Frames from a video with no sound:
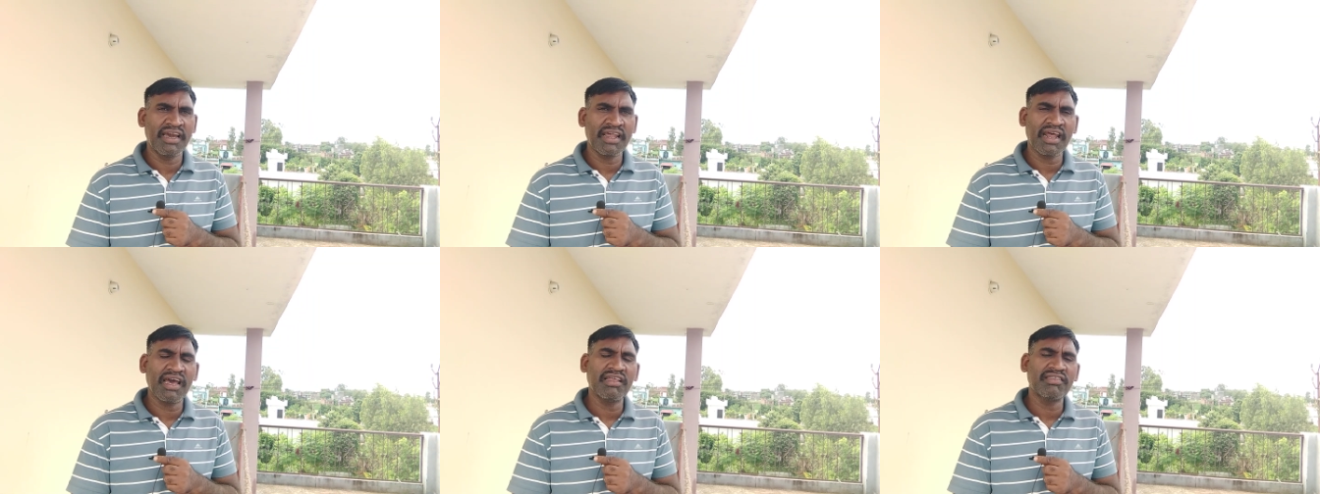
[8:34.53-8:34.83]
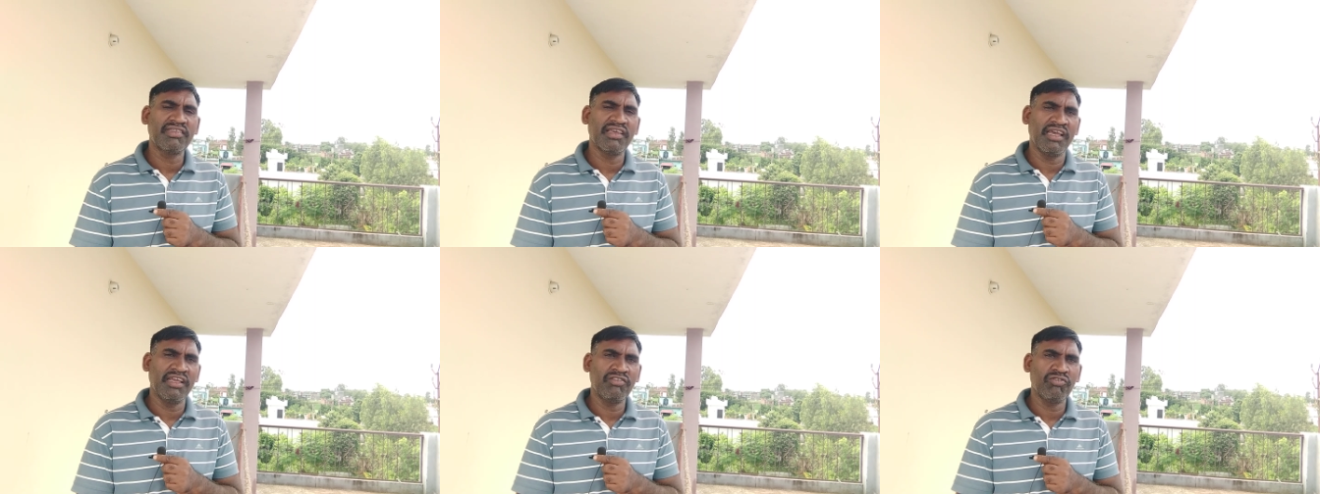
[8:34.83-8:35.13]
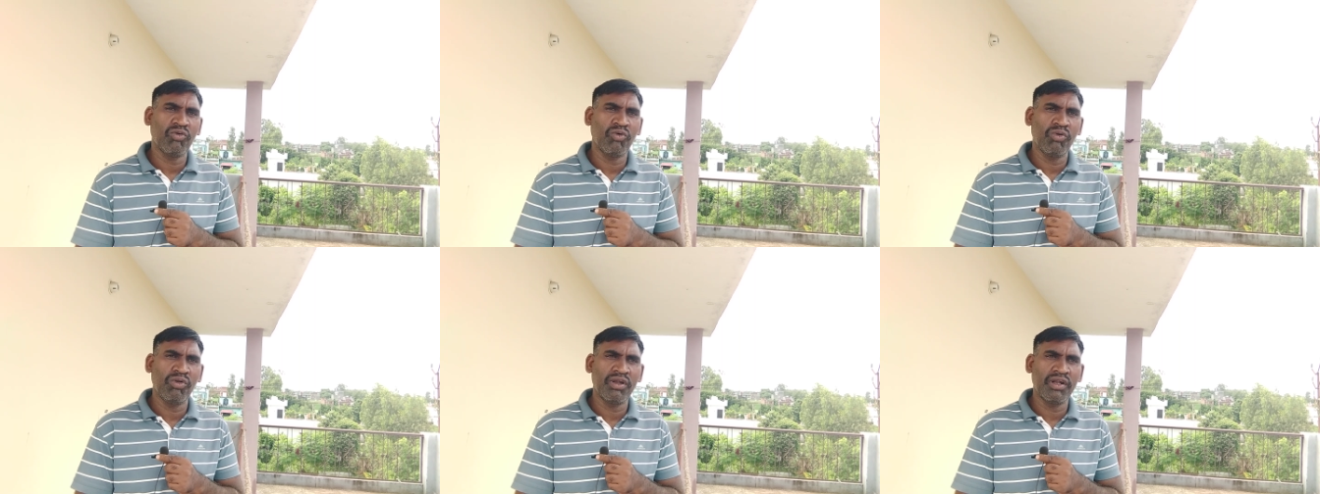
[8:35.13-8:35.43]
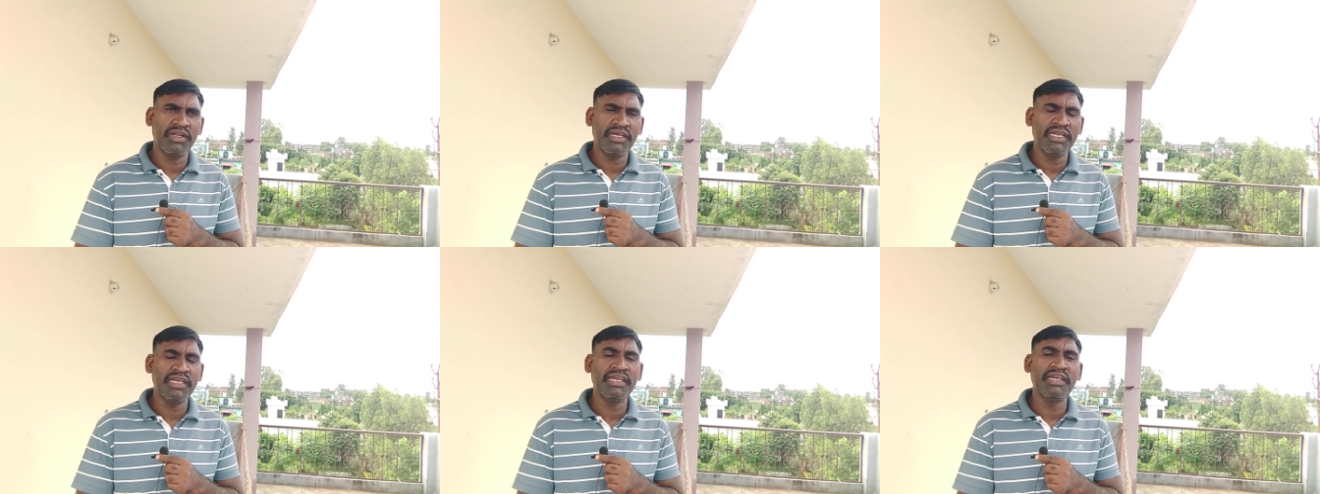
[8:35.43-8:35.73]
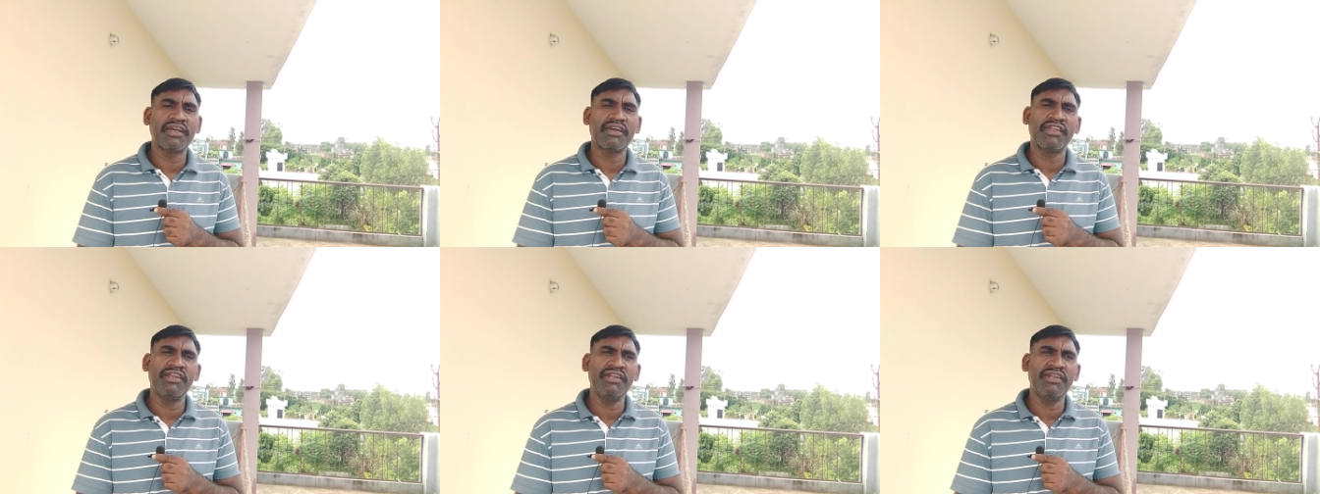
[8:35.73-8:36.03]
grass has already
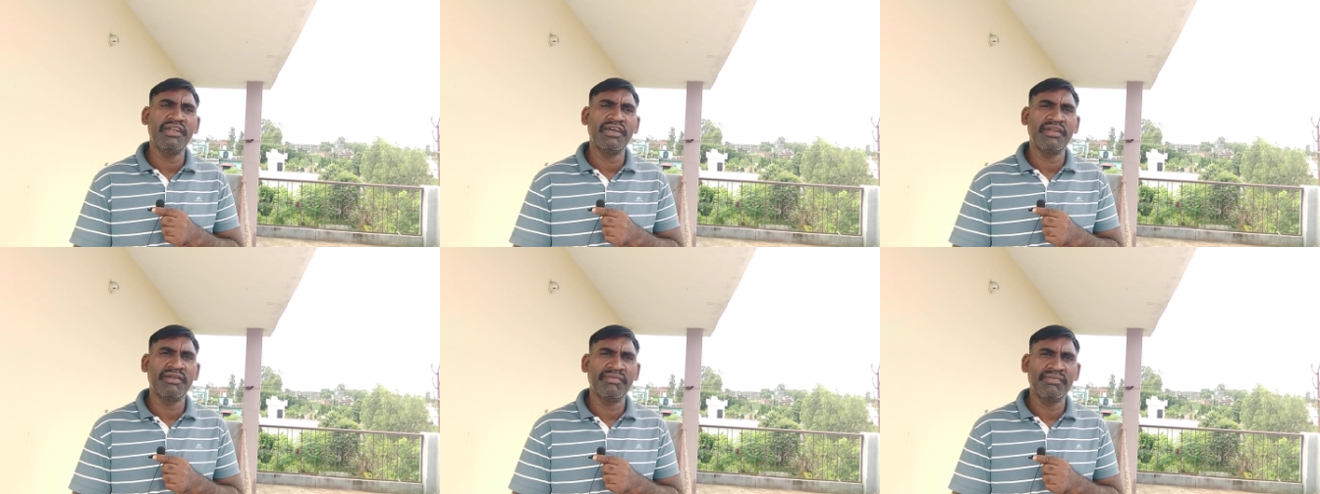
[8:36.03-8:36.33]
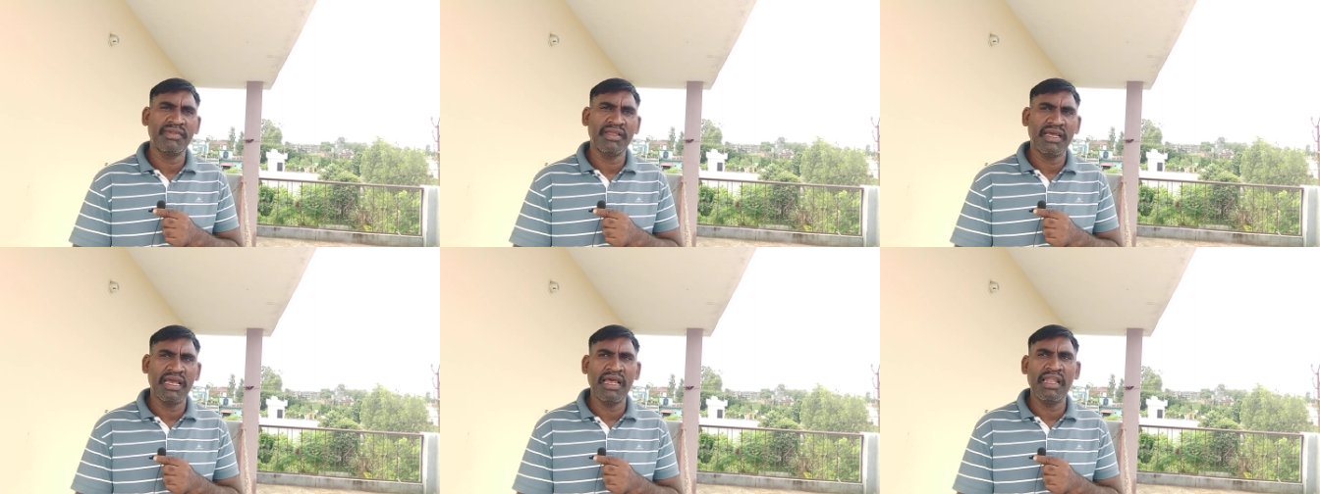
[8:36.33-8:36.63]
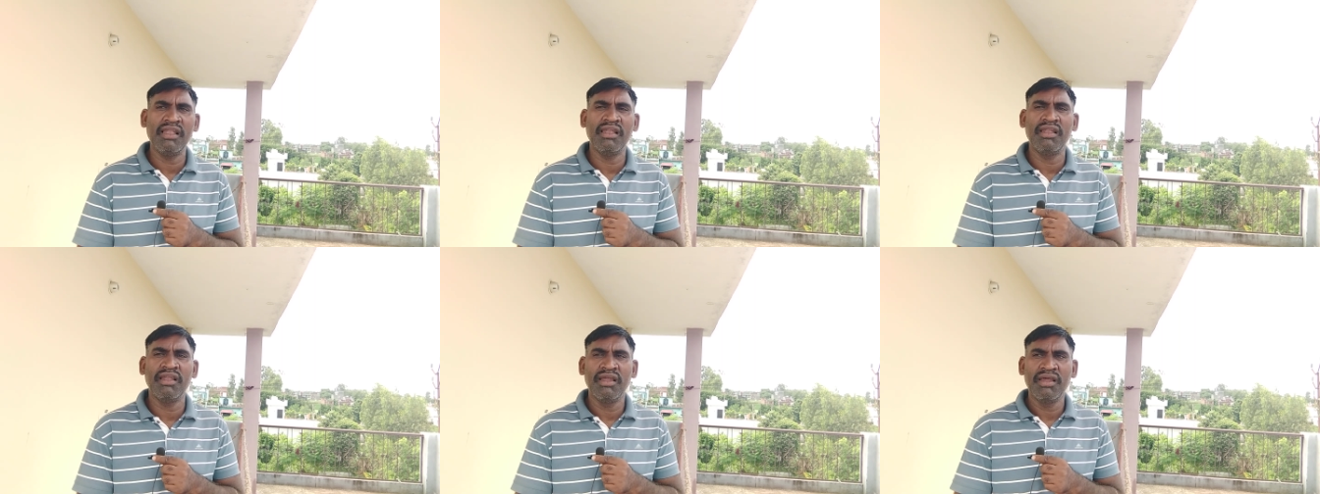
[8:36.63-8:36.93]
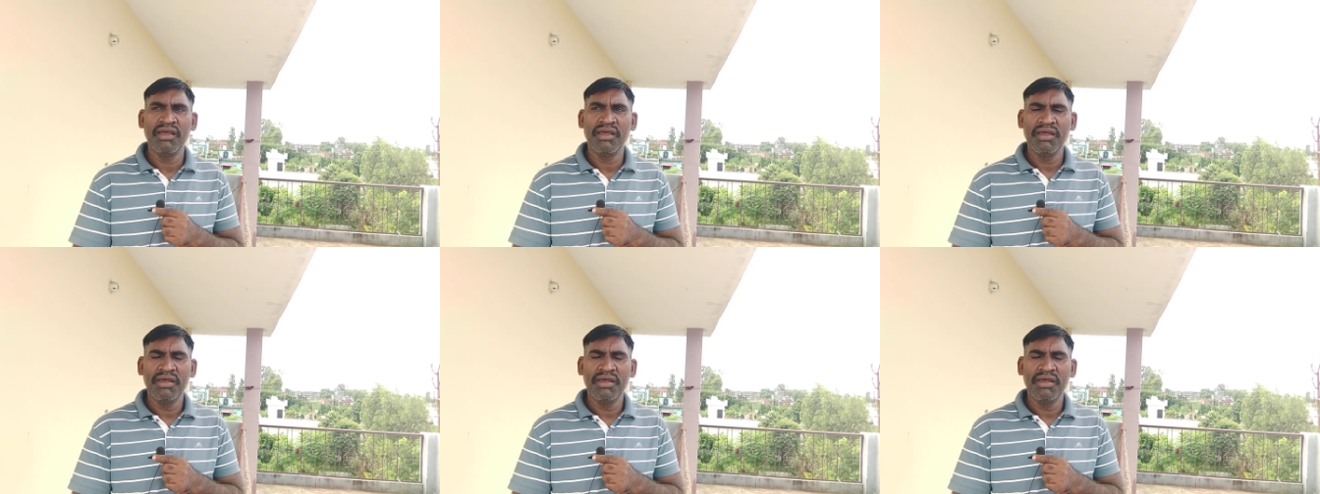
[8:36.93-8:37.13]
increased um, and.